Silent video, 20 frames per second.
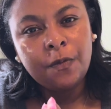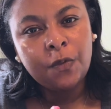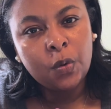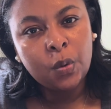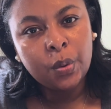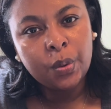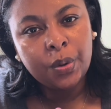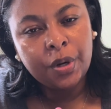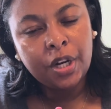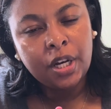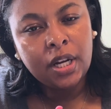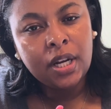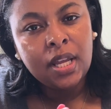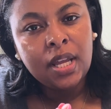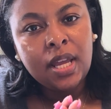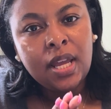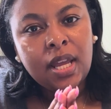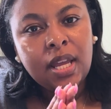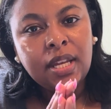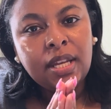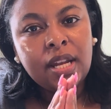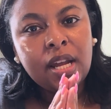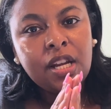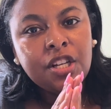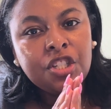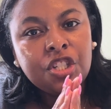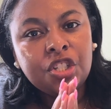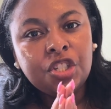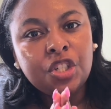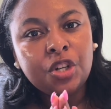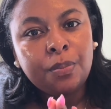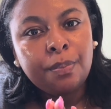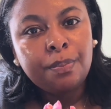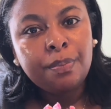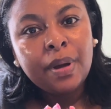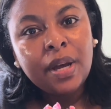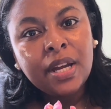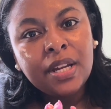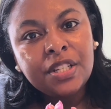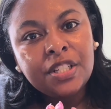forward, not just your
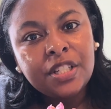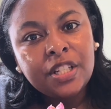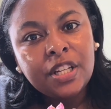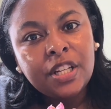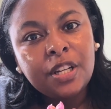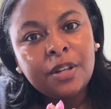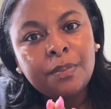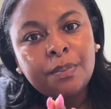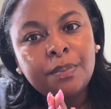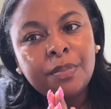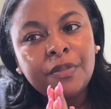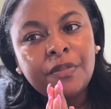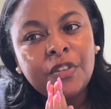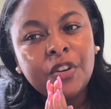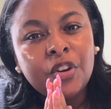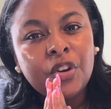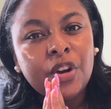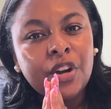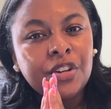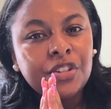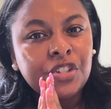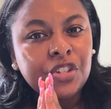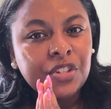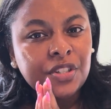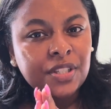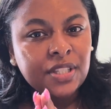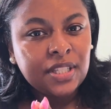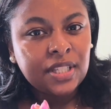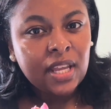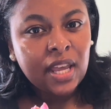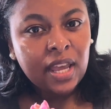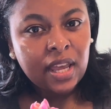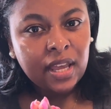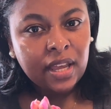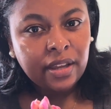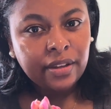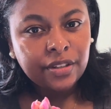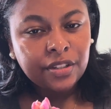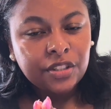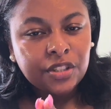budget, but figuring out your
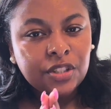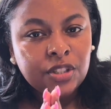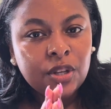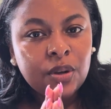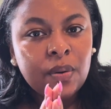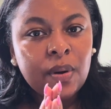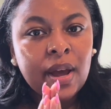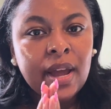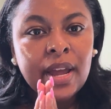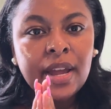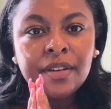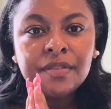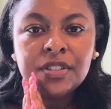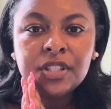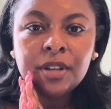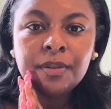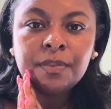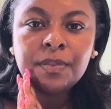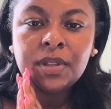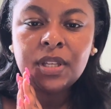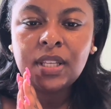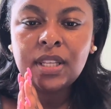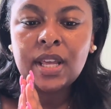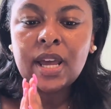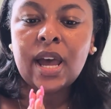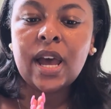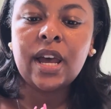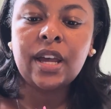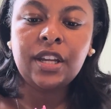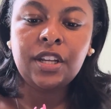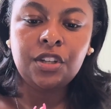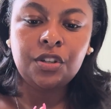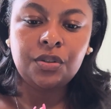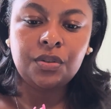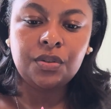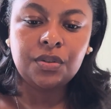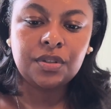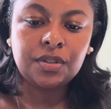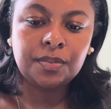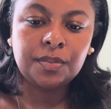debt. So I have something that I
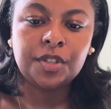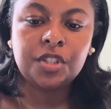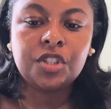use. I'm going to